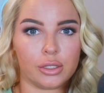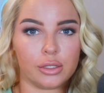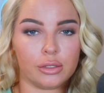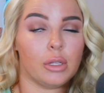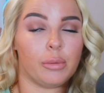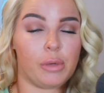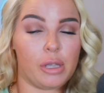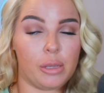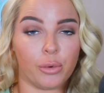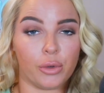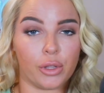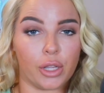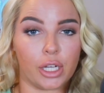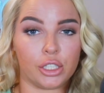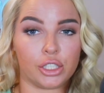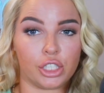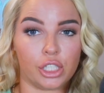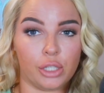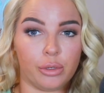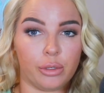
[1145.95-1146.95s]
the people that
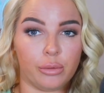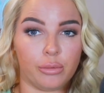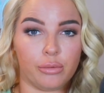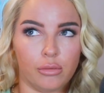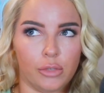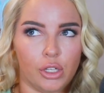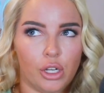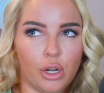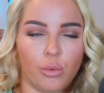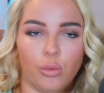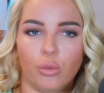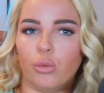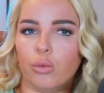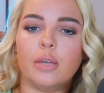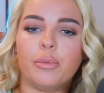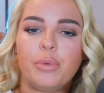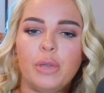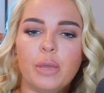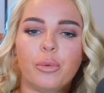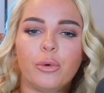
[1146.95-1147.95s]
she would, you know, the
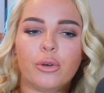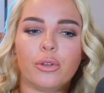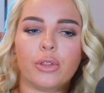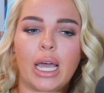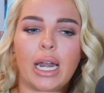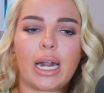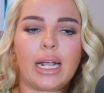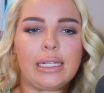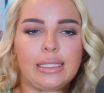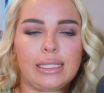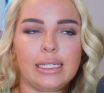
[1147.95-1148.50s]
people that